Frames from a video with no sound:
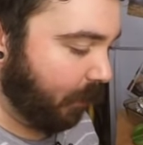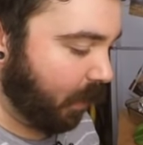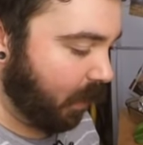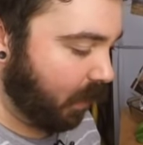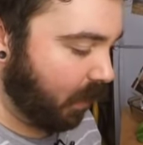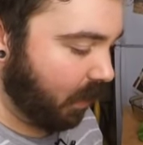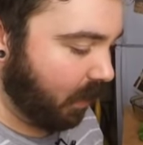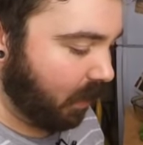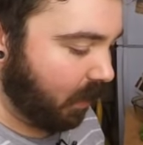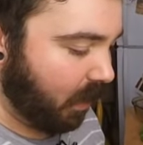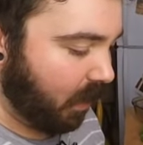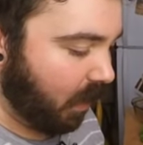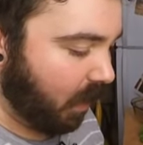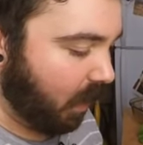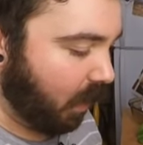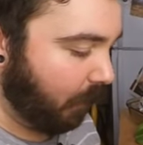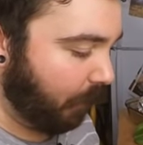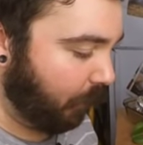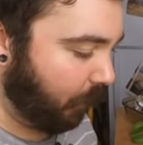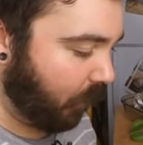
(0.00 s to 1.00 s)
This is
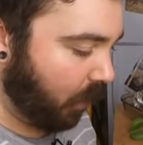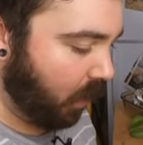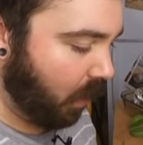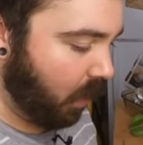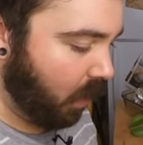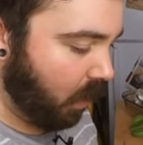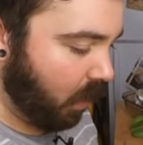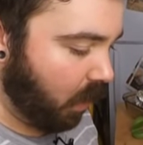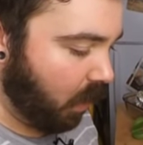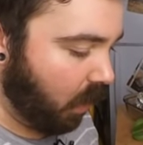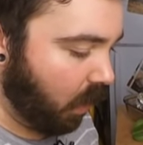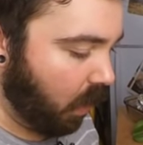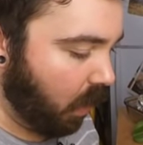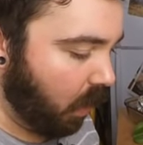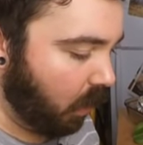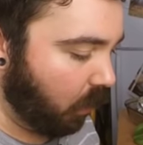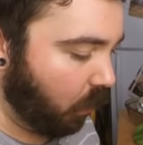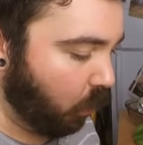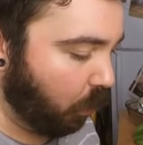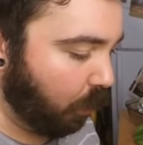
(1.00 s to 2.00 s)
the
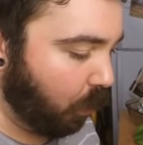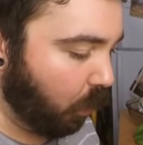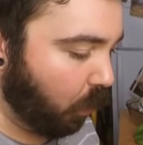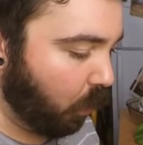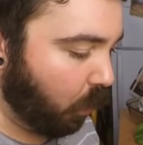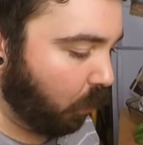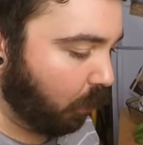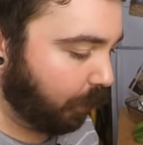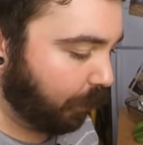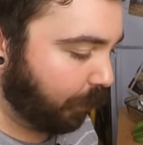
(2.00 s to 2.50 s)
Pulu.